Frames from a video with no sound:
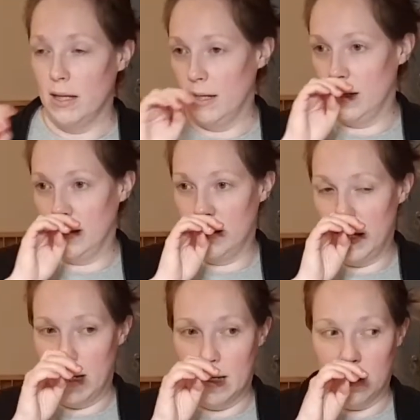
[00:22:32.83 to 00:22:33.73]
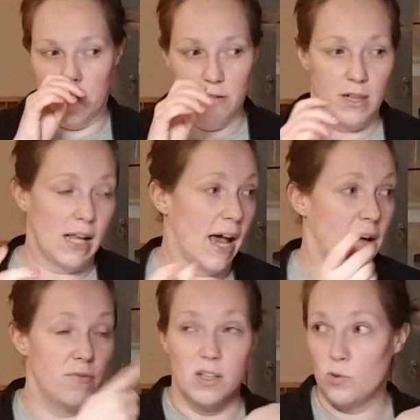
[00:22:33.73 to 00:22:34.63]
And I currently
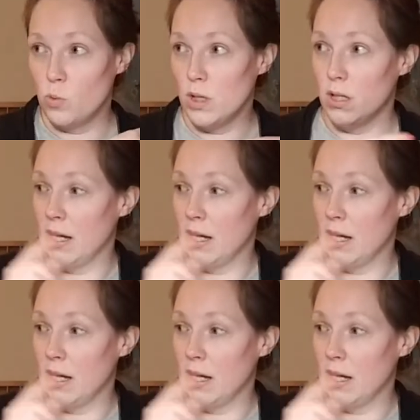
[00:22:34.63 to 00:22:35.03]
have this one.